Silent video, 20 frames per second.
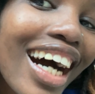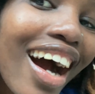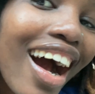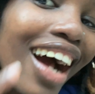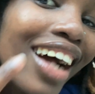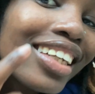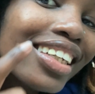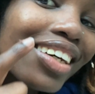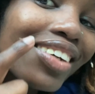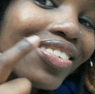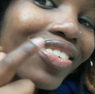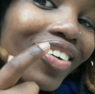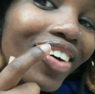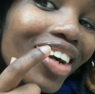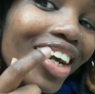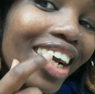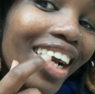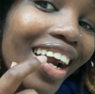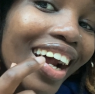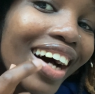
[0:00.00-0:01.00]
A
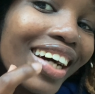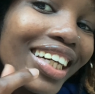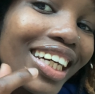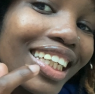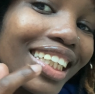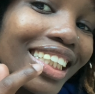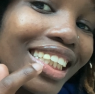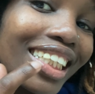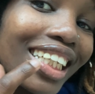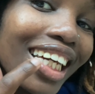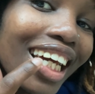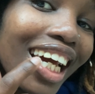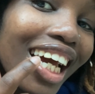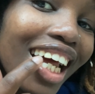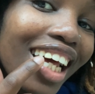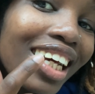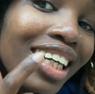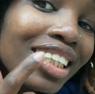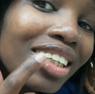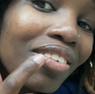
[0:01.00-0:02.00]
temporary crown, can you see?
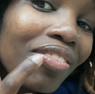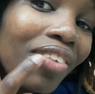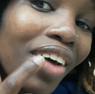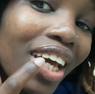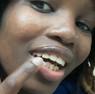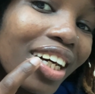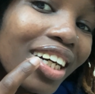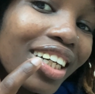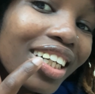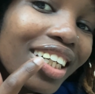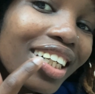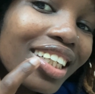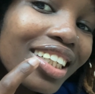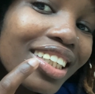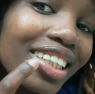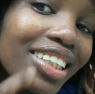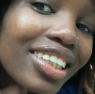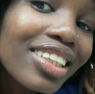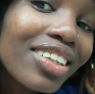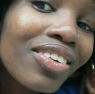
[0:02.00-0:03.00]
It's a fake.
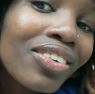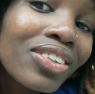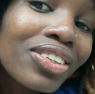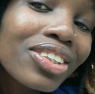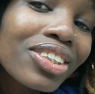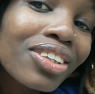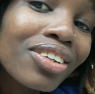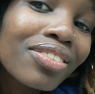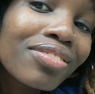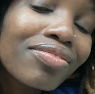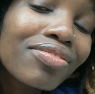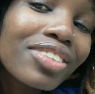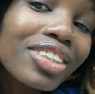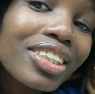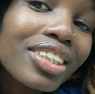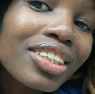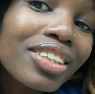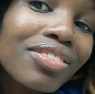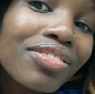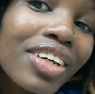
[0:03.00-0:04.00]
Also,
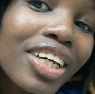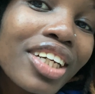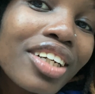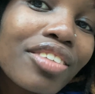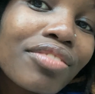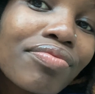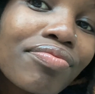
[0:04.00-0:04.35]
it's fake.